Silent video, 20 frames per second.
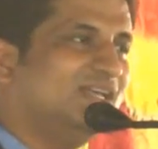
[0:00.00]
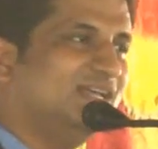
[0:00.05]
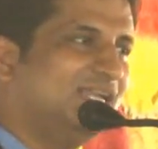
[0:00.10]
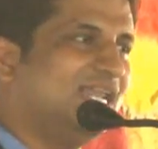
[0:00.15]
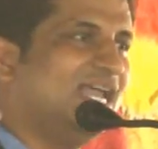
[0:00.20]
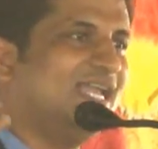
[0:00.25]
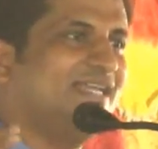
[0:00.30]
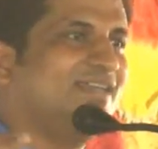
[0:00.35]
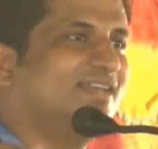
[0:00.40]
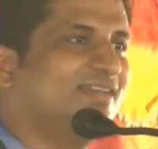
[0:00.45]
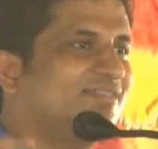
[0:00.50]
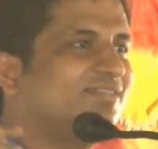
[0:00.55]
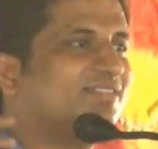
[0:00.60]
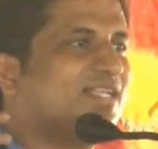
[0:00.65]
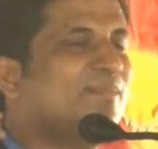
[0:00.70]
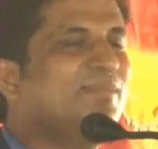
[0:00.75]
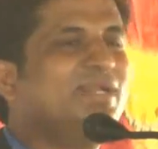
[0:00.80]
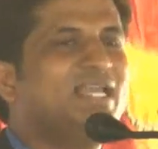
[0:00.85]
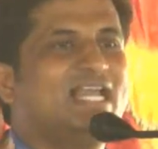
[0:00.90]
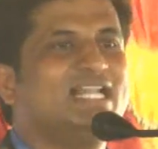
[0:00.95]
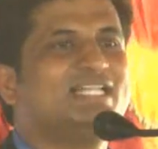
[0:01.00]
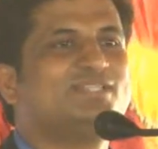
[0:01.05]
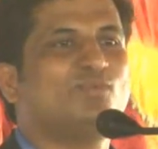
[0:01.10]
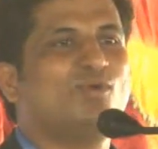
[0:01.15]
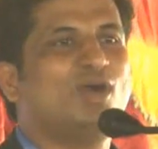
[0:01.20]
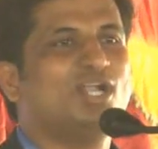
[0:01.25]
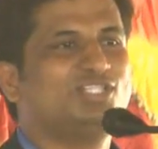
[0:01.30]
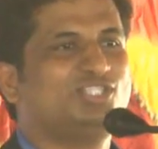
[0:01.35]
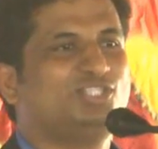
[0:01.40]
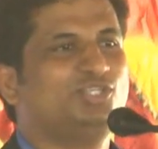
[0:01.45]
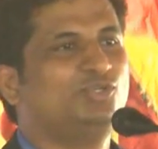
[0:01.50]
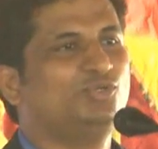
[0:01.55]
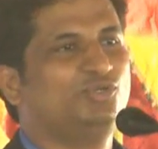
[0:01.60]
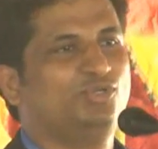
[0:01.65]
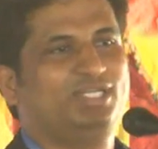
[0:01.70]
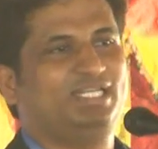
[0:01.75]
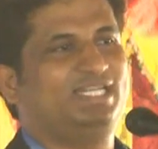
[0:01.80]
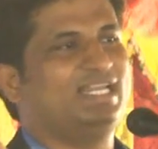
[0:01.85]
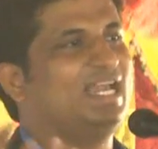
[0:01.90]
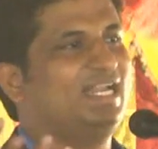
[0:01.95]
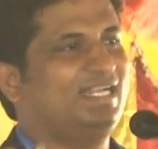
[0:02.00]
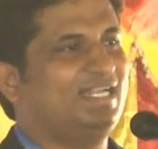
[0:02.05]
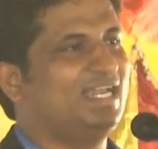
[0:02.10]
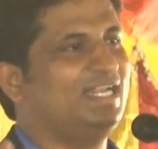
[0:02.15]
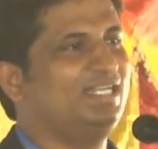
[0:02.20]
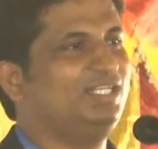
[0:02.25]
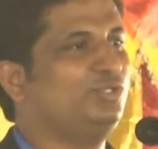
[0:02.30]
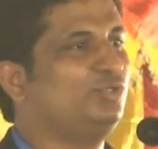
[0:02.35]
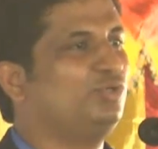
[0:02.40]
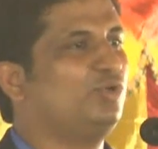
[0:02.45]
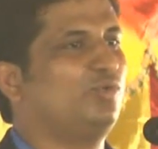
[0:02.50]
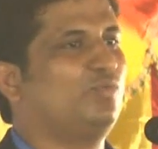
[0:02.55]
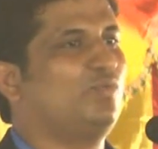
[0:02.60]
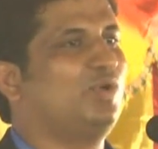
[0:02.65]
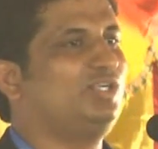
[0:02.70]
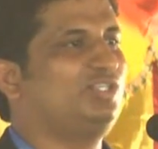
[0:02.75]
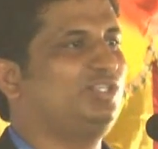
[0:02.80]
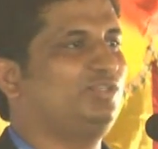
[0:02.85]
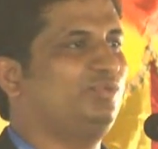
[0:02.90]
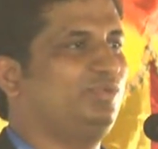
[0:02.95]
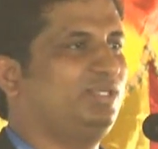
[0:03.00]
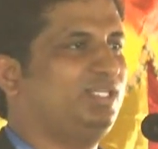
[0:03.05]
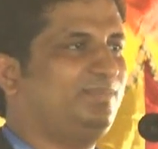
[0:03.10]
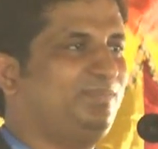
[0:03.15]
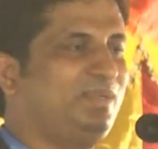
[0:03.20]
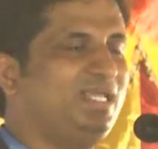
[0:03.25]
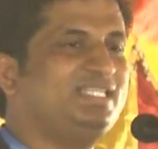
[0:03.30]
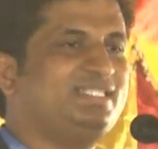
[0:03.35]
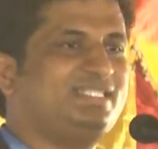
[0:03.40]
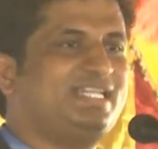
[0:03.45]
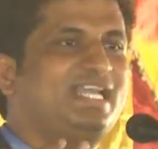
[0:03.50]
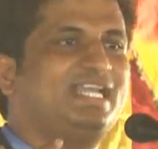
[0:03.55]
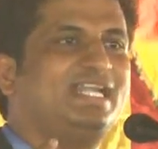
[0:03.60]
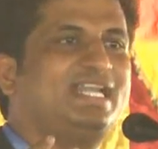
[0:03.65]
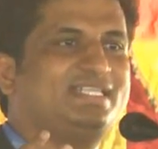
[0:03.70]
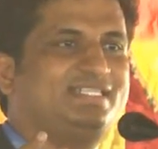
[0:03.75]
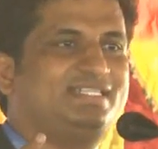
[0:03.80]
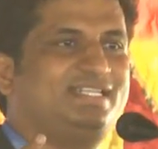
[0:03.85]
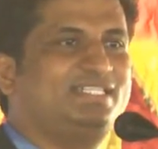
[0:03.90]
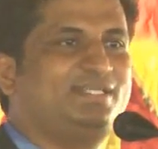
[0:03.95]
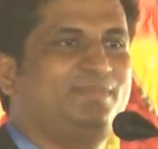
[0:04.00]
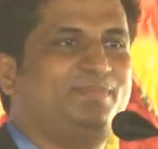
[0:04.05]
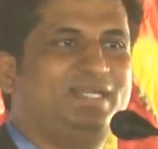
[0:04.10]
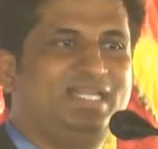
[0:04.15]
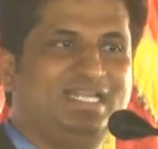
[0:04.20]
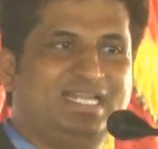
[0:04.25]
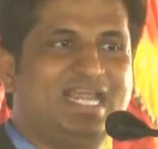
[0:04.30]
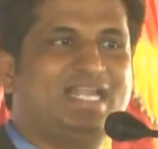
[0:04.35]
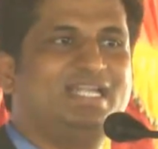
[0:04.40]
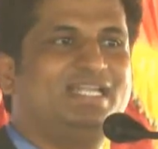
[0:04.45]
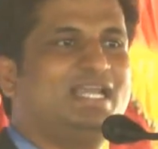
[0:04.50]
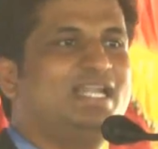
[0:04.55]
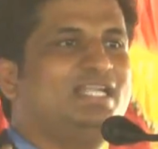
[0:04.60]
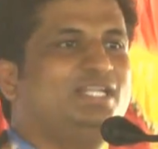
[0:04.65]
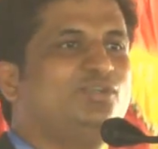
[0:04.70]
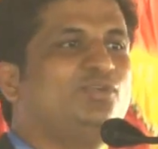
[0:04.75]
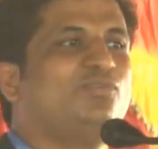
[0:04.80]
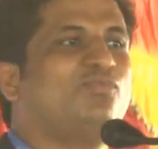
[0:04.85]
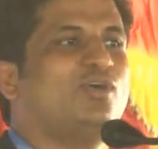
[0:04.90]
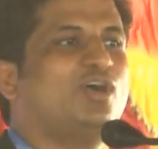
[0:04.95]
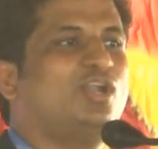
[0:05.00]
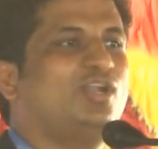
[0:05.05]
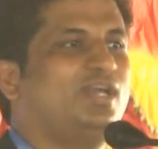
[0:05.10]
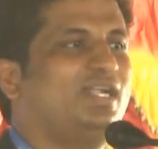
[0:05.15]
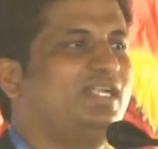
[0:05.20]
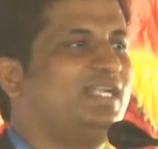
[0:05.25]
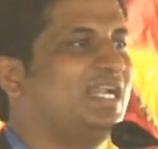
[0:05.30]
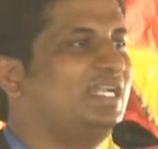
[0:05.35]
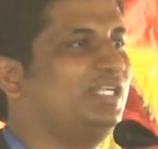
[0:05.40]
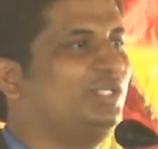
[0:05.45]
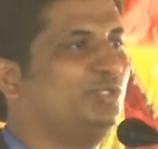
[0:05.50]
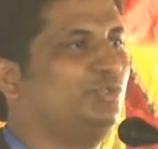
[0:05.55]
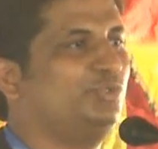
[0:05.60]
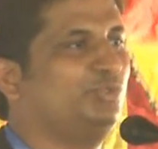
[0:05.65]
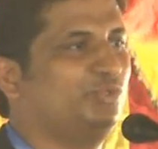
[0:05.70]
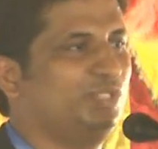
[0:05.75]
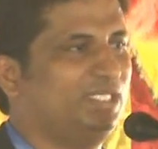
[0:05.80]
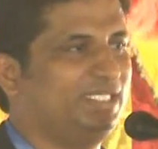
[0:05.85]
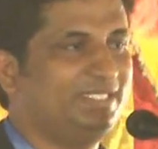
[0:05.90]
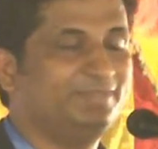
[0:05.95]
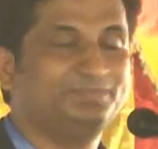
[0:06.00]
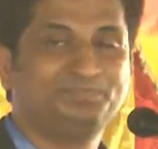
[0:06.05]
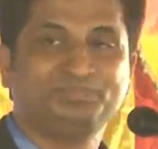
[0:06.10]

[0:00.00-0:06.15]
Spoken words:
like somebody else wants to do it and you don't want to do it. Please take it as a discipline and you follow it and you do it.